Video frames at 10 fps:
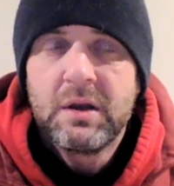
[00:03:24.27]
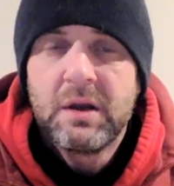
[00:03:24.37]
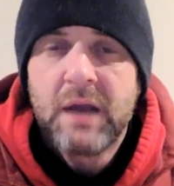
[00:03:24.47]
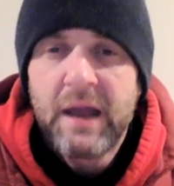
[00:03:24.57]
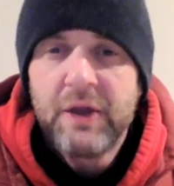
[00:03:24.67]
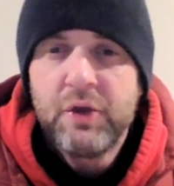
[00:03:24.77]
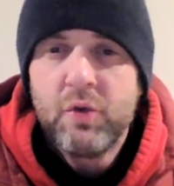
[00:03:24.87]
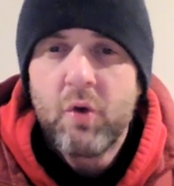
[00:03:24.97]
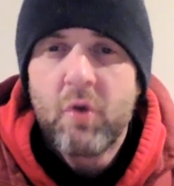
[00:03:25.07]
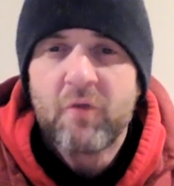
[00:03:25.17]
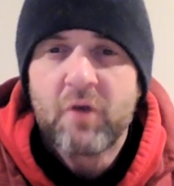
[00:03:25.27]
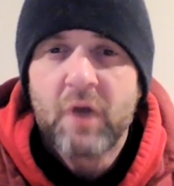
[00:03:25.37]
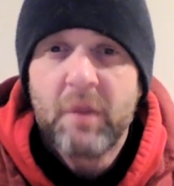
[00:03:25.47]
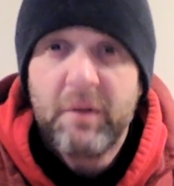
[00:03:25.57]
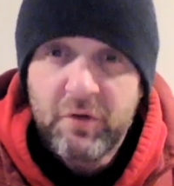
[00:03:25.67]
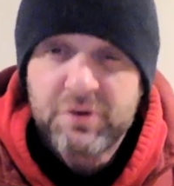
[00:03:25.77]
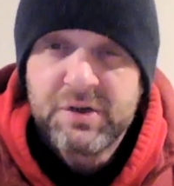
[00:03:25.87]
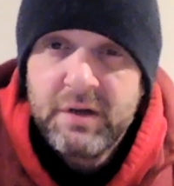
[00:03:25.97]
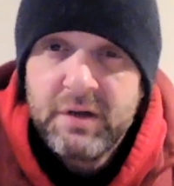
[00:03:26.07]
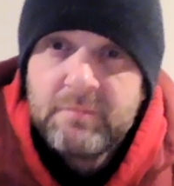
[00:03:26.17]
Can you overcome
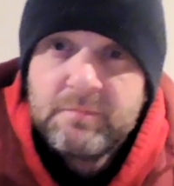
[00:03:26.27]
adversity?